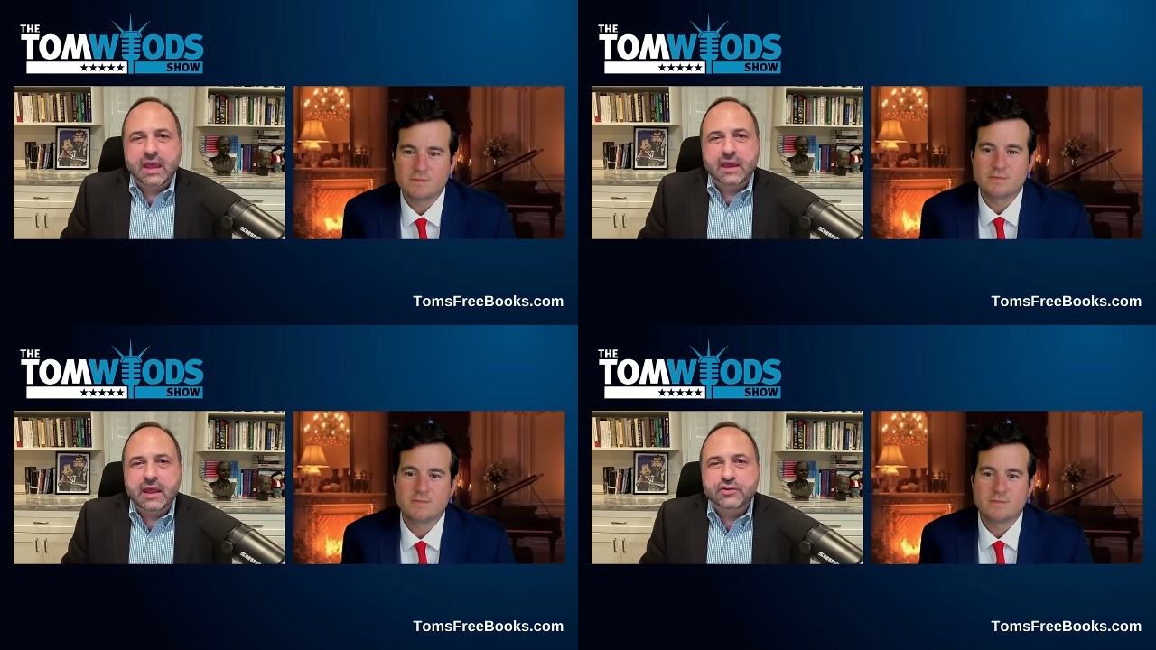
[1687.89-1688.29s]

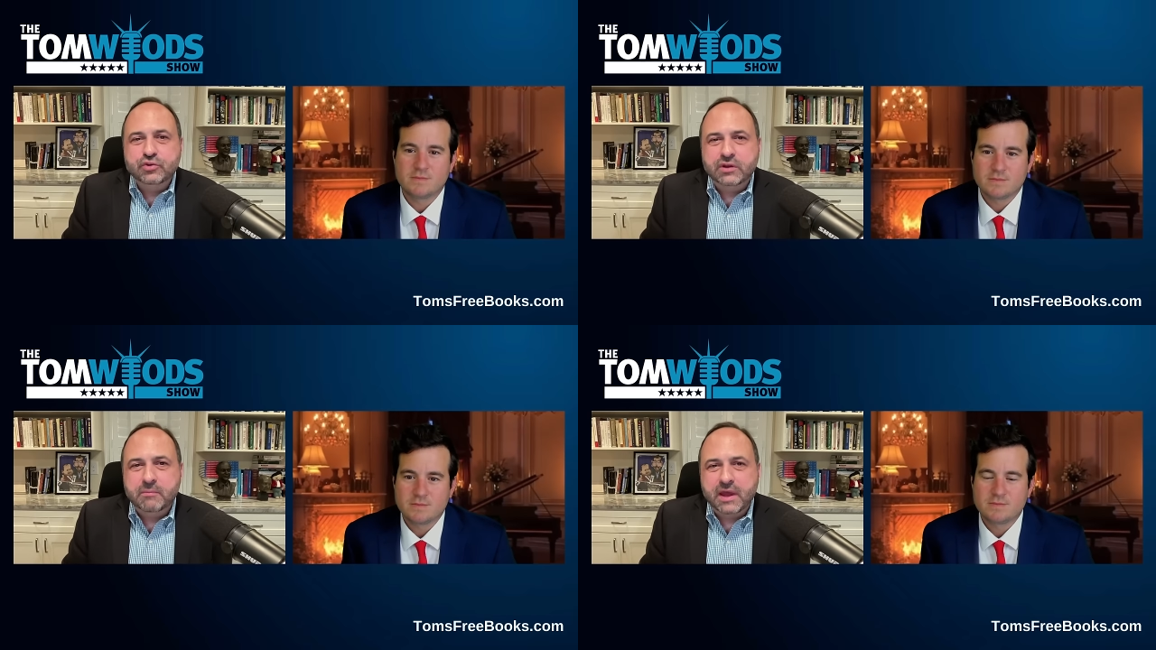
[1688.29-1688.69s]
Speaker 1: And as
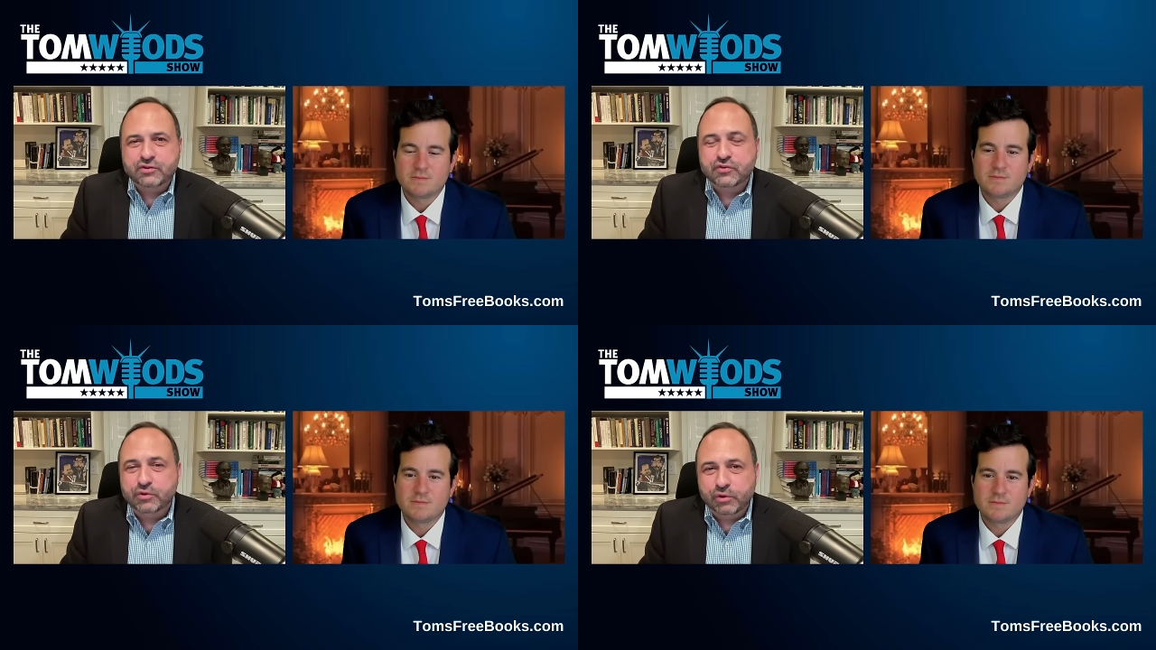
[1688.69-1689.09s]
you can
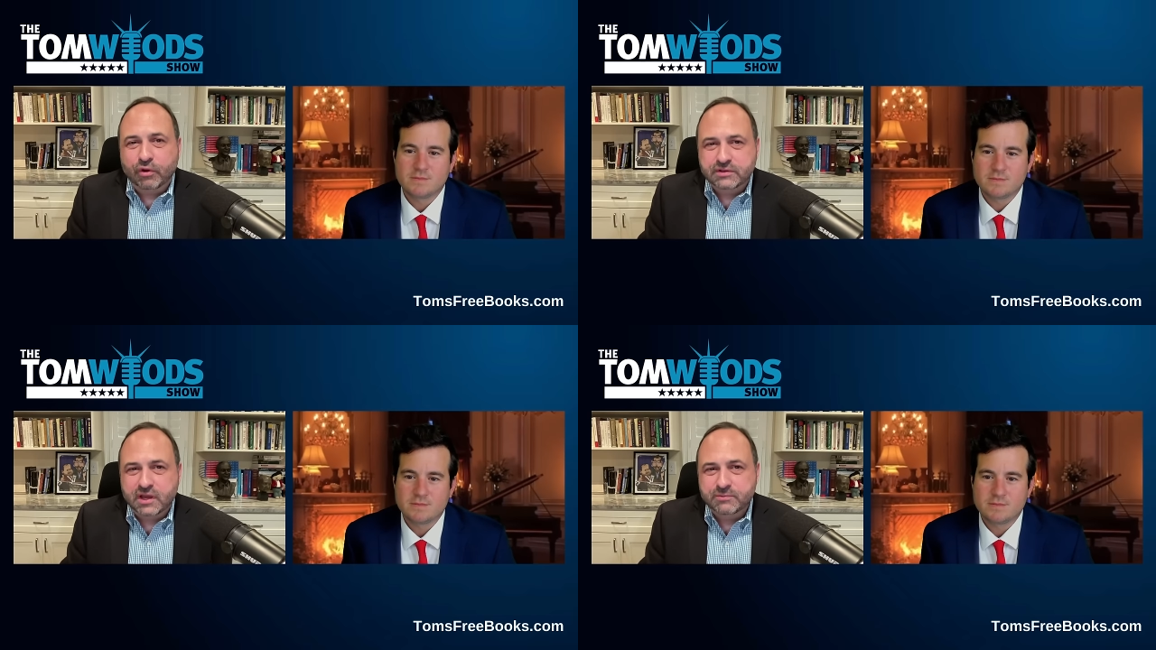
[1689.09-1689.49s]
imagine, the New
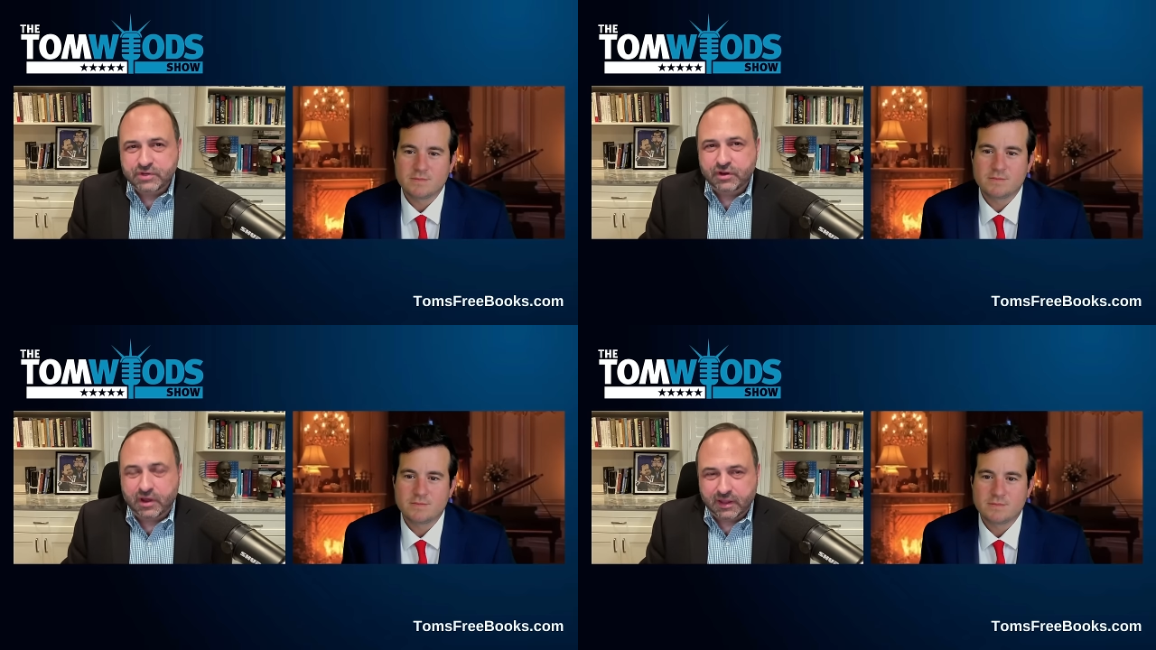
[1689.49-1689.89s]
York Times
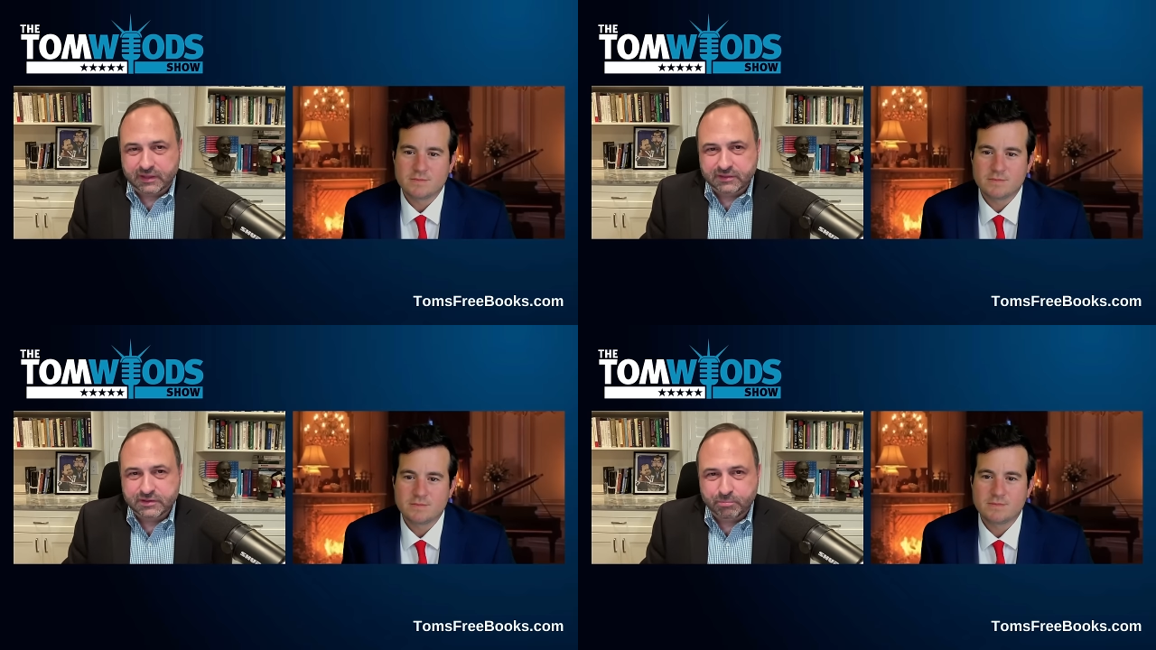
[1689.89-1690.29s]
did not
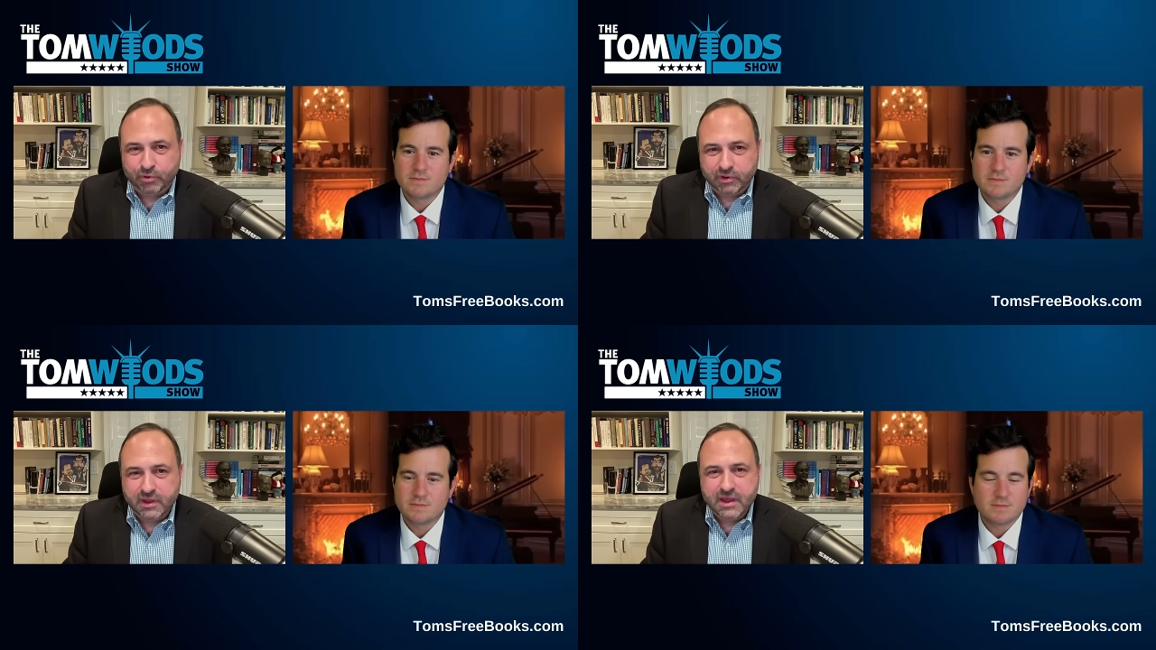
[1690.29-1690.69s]
like this book.